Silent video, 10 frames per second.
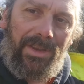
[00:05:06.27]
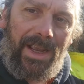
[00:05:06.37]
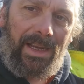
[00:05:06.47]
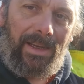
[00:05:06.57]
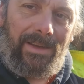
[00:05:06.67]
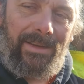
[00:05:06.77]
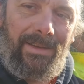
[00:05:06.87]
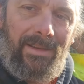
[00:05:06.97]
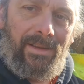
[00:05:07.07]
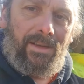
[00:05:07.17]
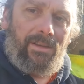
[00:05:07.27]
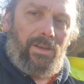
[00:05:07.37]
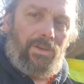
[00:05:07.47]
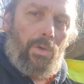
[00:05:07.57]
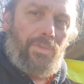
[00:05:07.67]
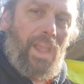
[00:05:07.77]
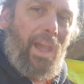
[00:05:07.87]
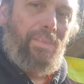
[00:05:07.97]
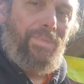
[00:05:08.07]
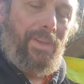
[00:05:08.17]
thing. So don't
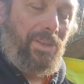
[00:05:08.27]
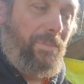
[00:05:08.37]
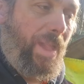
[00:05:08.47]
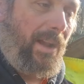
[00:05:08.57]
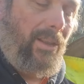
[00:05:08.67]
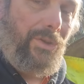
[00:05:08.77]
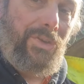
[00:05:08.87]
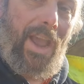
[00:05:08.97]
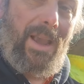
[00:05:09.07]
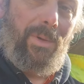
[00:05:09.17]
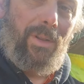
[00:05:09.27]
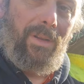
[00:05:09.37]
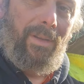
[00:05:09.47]
have a spare clutch cable.